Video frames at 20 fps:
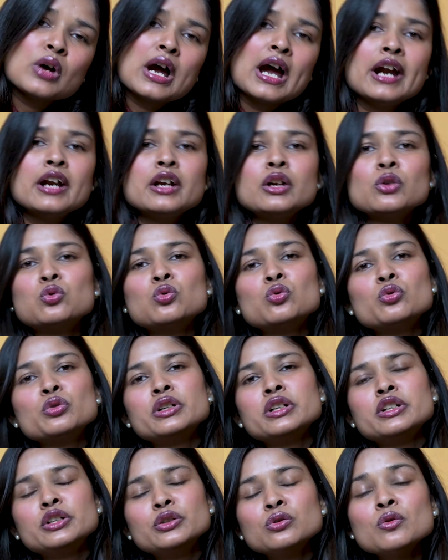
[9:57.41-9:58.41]
and who
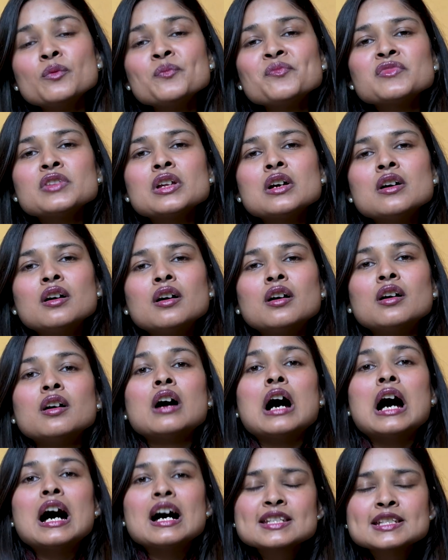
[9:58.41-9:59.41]
did you
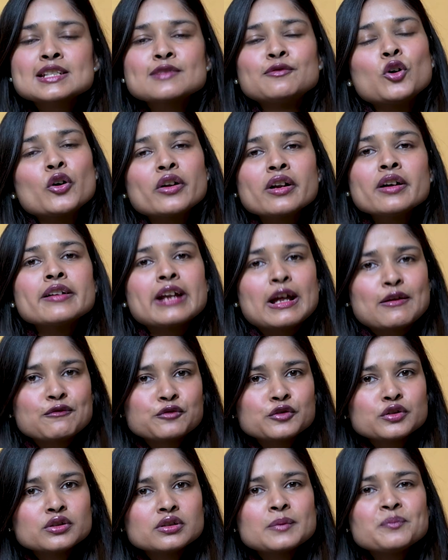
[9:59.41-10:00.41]
ask for a
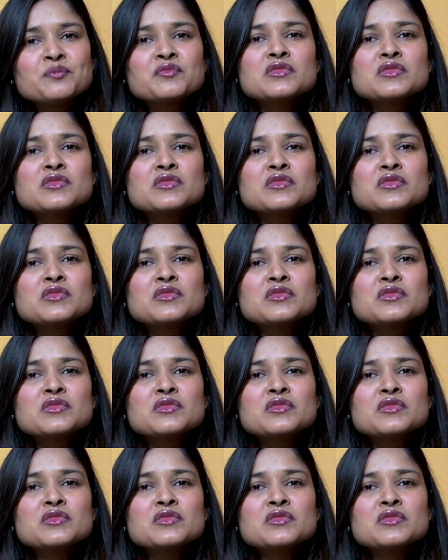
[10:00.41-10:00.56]
referral.